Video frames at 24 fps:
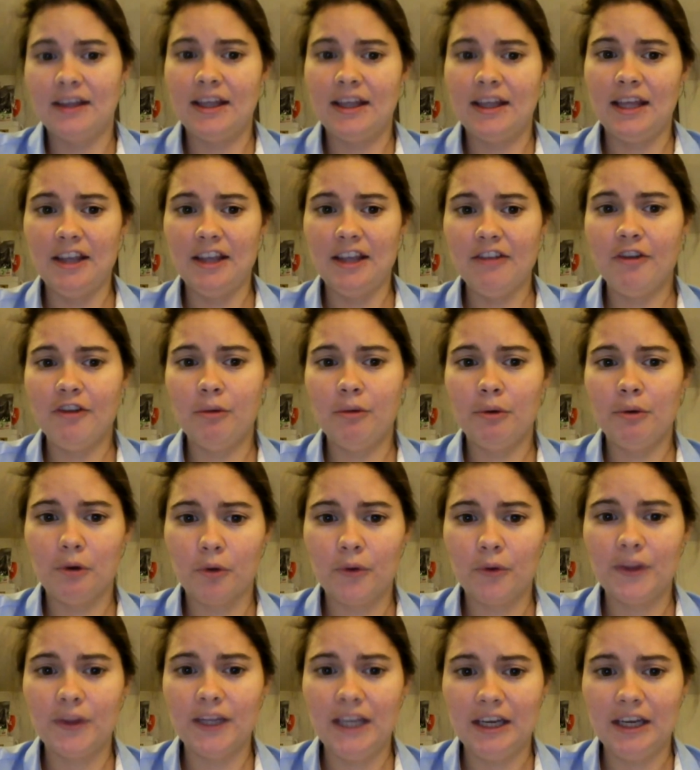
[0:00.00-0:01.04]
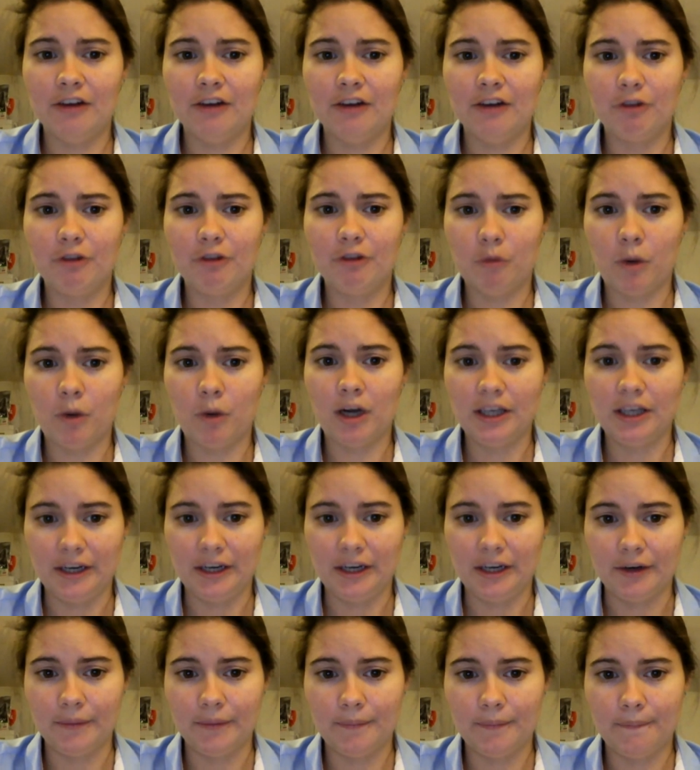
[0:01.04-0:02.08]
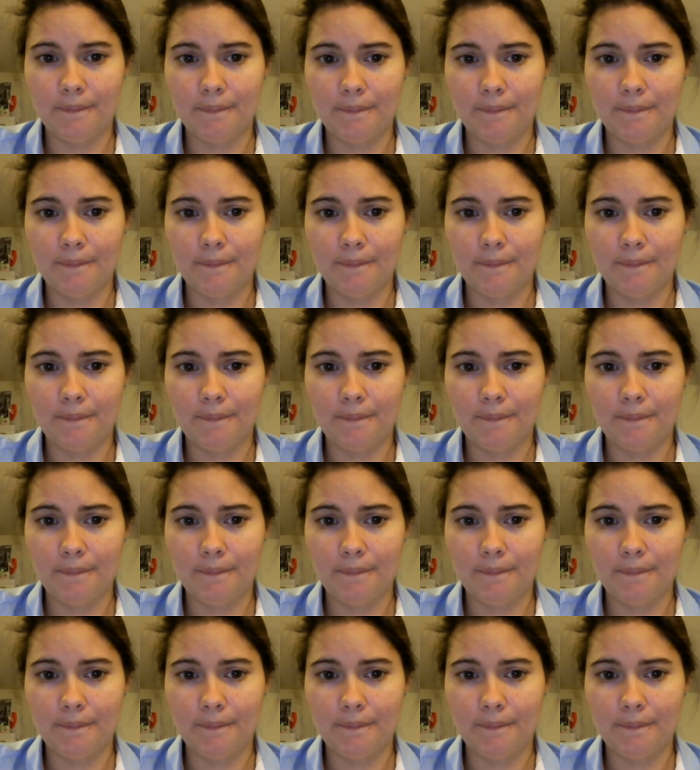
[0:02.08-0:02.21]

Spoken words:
If you are only here for 1 year,